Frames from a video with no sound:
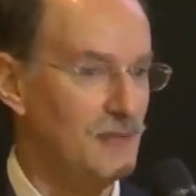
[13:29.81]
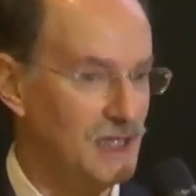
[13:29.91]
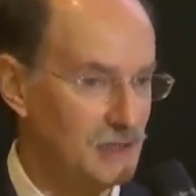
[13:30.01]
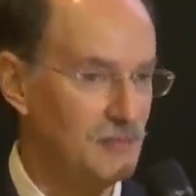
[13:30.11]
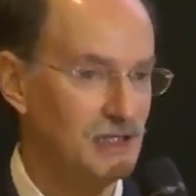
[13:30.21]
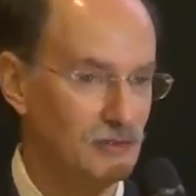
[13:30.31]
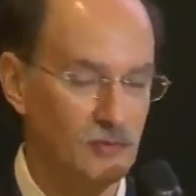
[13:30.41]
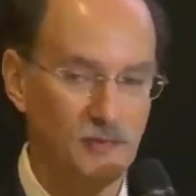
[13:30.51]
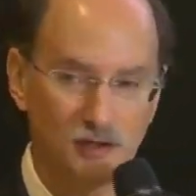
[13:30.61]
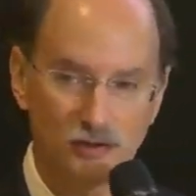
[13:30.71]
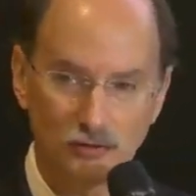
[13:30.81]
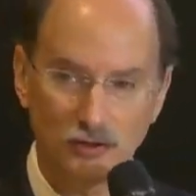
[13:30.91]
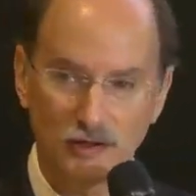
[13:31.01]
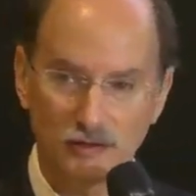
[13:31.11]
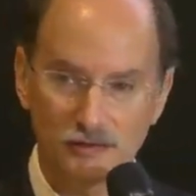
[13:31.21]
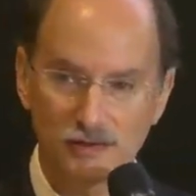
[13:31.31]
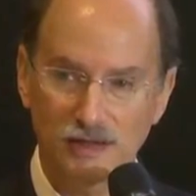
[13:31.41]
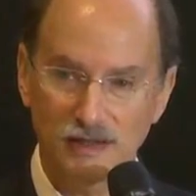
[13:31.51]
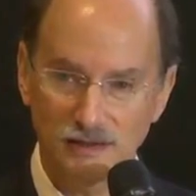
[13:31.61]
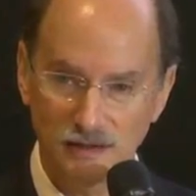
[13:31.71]
many, many repeated trials
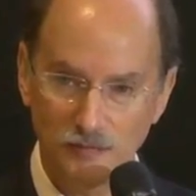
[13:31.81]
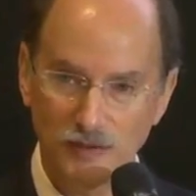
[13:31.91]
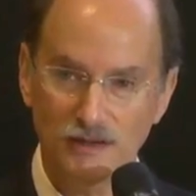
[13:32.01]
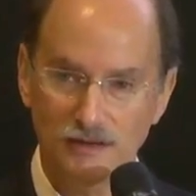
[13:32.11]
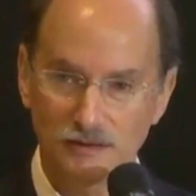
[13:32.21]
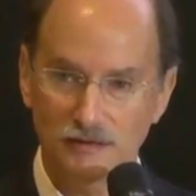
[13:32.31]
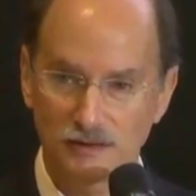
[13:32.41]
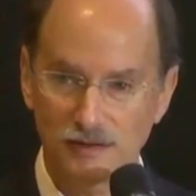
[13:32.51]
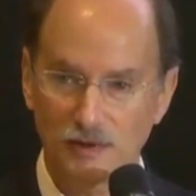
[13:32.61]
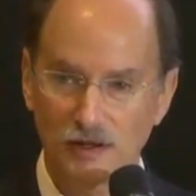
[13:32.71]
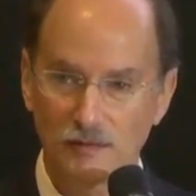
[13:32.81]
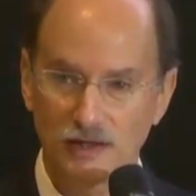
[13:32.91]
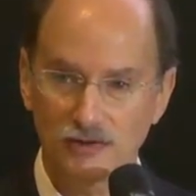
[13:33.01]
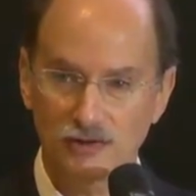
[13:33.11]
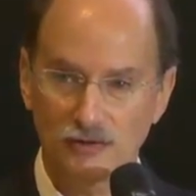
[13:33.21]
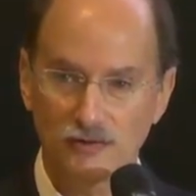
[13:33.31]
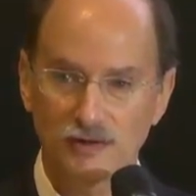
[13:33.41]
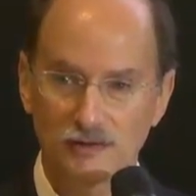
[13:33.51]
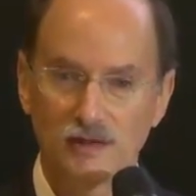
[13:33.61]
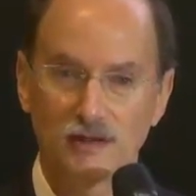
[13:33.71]
and independent experiments show
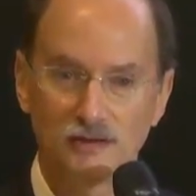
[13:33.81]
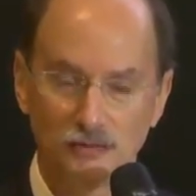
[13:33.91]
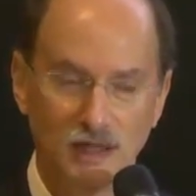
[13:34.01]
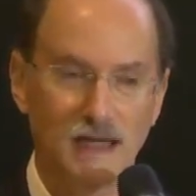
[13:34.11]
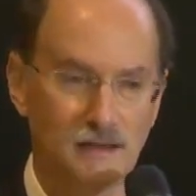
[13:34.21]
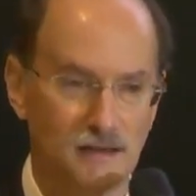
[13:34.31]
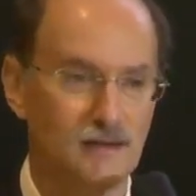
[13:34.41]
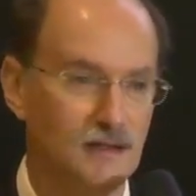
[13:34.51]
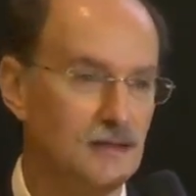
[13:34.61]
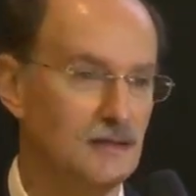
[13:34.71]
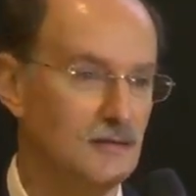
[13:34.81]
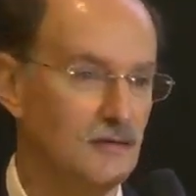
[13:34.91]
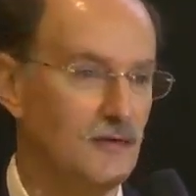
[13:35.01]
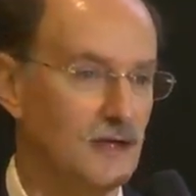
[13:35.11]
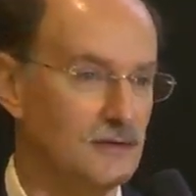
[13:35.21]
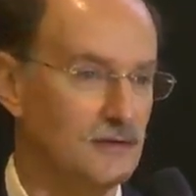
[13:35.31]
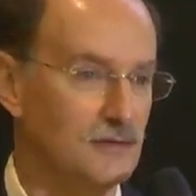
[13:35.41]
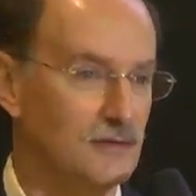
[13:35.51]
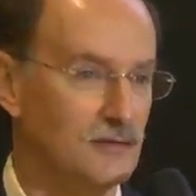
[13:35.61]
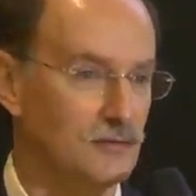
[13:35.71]
that you can indeed affect
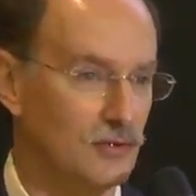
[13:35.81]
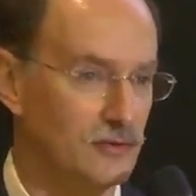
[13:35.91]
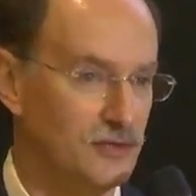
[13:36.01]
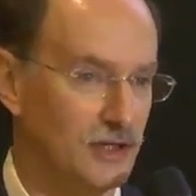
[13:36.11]
the roll of